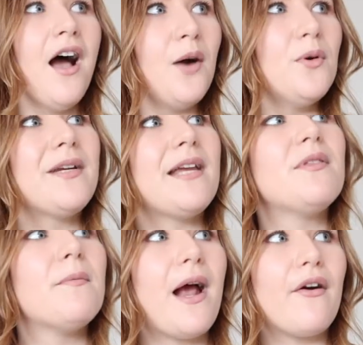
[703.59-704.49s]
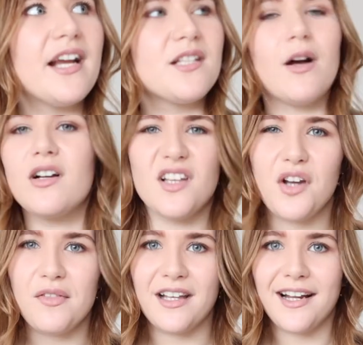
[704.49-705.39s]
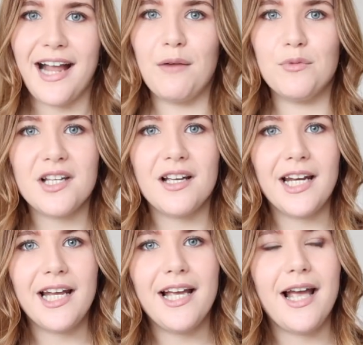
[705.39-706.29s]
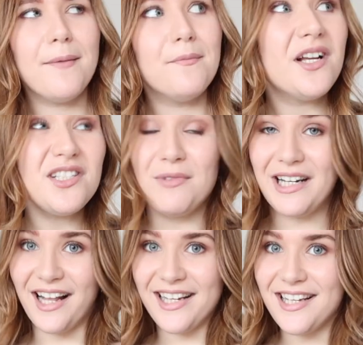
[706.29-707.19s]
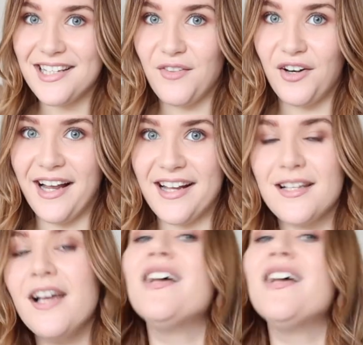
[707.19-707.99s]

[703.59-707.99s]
I will be keeping the beret as well because I don't think I can return it, um, but I do really like it. It's very nice.